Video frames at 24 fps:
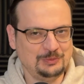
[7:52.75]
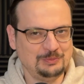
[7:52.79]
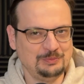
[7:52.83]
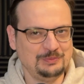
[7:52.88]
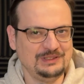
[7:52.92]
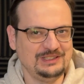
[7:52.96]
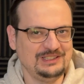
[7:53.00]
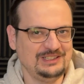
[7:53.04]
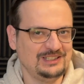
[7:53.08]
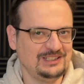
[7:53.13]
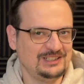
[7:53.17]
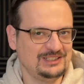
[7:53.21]

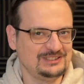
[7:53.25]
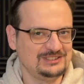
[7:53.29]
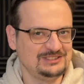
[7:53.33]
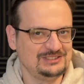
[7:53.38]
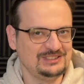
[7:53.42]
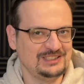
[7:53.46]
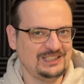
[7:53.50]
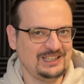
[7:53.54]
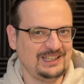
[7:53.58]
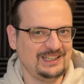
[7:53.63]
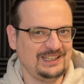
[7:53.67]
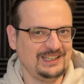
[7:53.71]
because
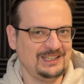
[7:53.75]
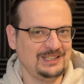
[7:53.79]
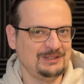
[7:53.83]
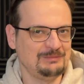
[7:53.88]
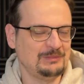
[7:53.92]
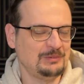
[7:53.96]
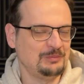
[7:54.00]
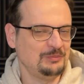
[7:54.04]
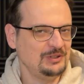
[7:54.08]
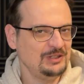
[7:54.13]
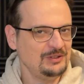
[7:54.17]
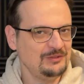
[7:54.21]
in
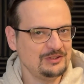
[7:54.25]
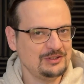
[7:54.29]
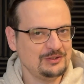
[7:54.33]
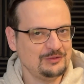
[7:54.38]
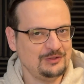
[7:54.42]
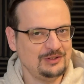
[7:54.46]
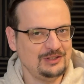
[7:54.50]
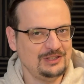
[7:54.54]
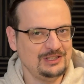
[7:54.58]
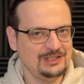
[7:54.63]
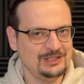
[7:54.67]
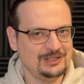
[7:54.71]
previous
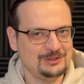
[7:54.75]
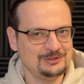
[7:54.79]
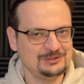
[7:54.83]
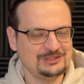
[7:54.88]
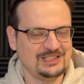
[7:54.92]
videos